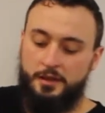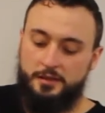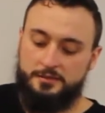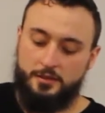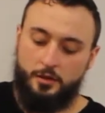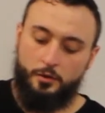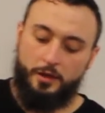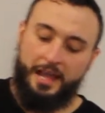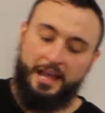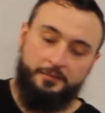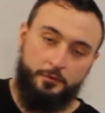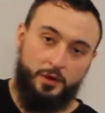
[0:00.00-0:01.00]
So
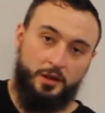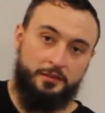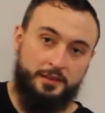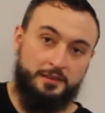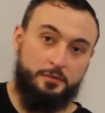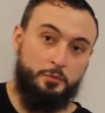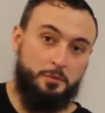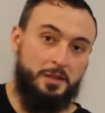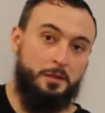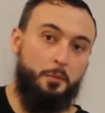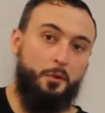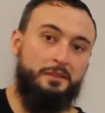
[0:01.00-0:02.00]
halfway on this would be
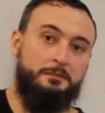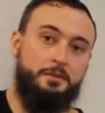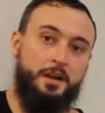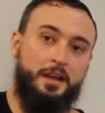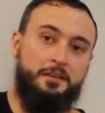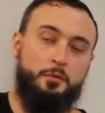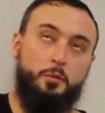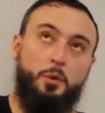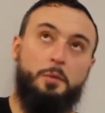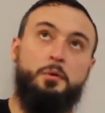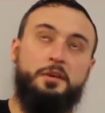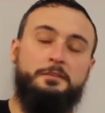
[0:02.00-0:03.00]
a
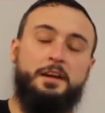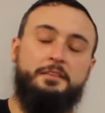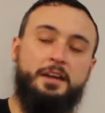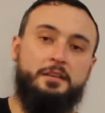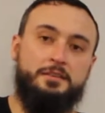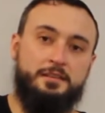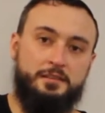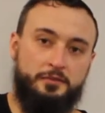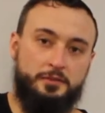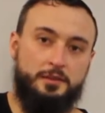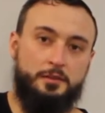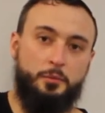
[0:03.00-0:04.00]
1.5 ounces.
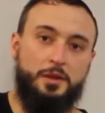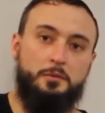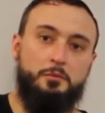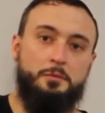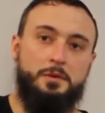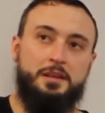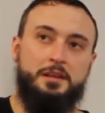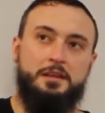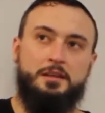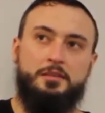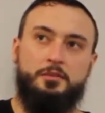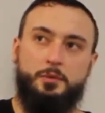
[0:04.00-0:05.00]
To the rim would
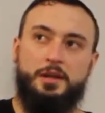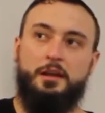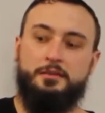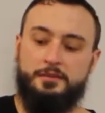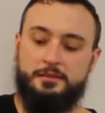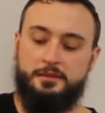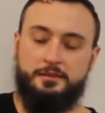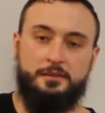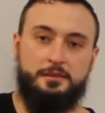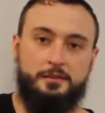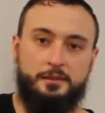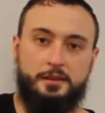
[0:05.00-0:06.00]
be 3 ounces because
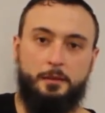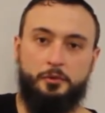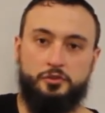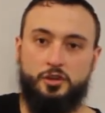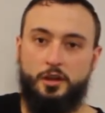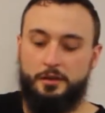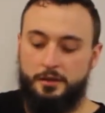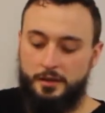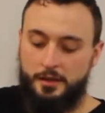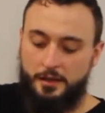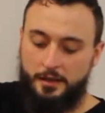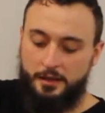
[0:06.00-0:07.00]
this is a double shot.
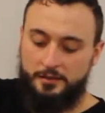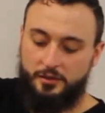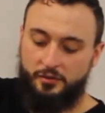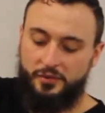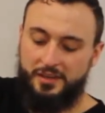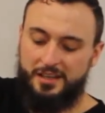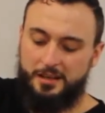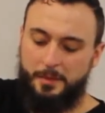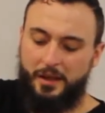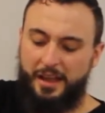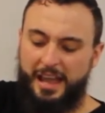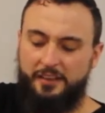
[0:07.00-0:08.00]
So if we get
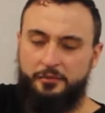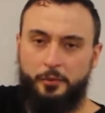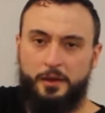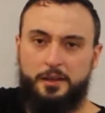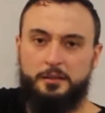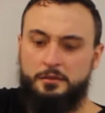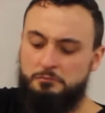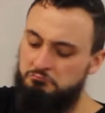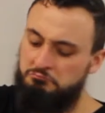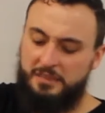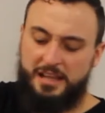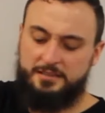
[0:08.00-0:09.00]
about halfway,
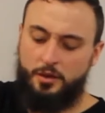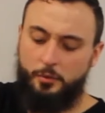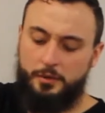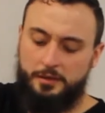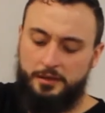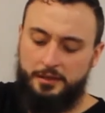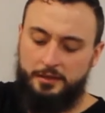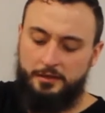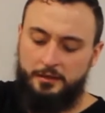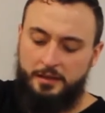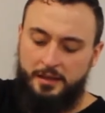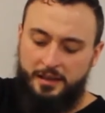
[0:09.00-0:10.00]
that's all we need.
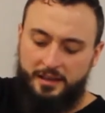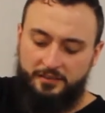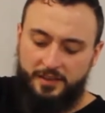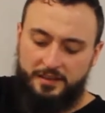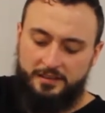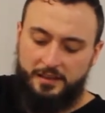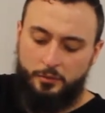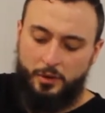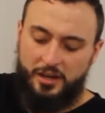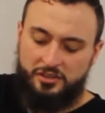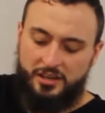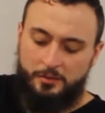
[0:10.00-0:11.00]
If anything, we'll
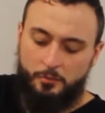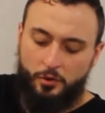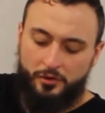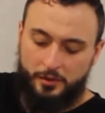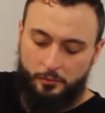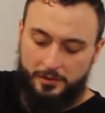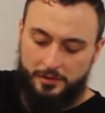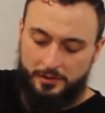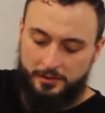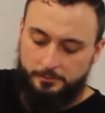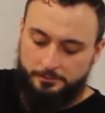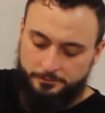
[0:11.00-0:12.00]
actually have more than we
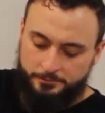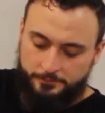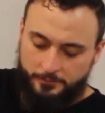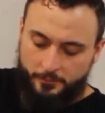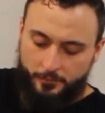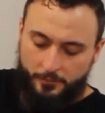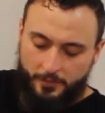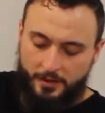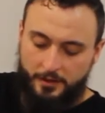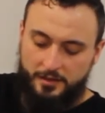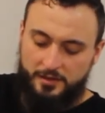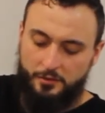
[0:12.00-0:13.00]
need.
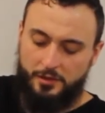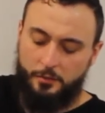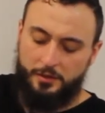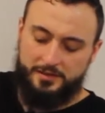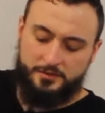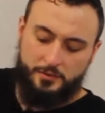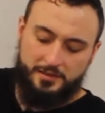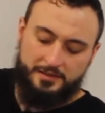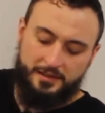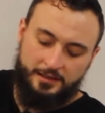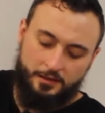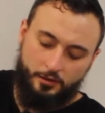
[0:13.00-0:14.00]
You really want to squeeze
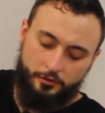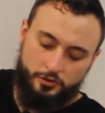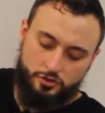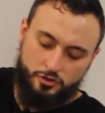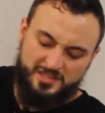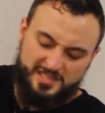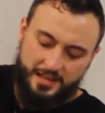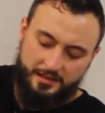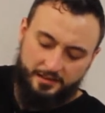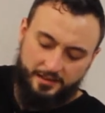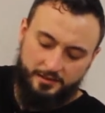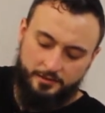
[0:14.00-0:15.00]
that, get all the juice out
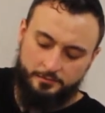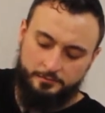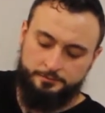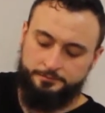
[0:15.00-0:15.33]
of there.